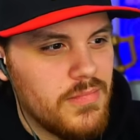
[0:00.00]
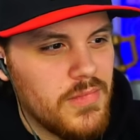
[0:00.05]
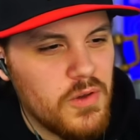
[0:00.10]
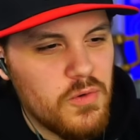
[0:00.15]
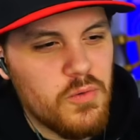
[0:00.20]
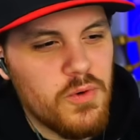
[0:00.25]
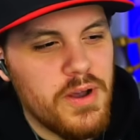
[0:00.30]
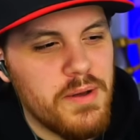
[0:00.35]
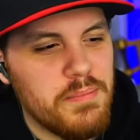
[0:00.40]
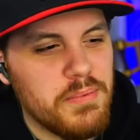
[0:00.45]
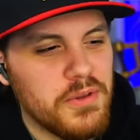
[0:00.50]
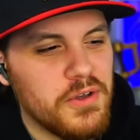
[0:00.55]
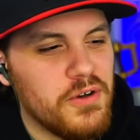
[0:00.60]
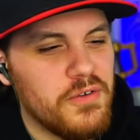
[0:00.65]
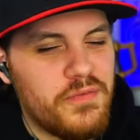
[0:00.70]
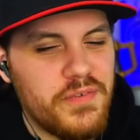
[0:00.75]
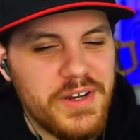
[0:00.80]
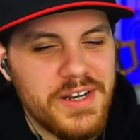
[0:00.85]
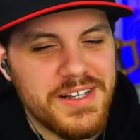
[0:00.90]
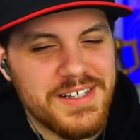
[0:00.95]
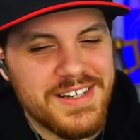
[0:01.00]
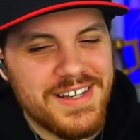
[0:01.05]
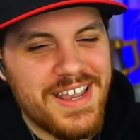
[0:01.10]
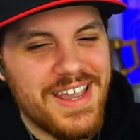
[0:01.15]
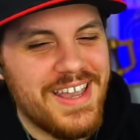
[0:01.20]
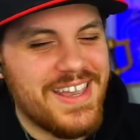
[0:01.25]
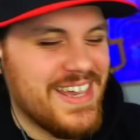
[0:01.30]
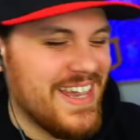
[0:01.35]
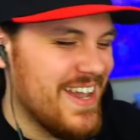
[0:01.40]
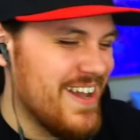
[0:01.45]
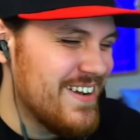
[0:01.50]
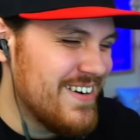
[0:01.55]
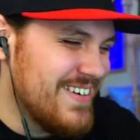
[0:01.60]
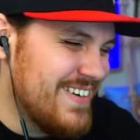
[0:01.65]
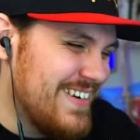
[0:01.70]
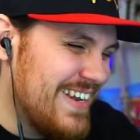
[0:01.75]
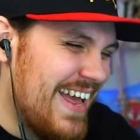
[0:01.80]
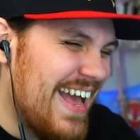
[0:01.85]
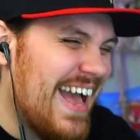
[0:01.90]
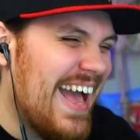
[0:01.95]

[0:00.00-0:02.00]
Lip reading: Rip Luffy doesn't get counted.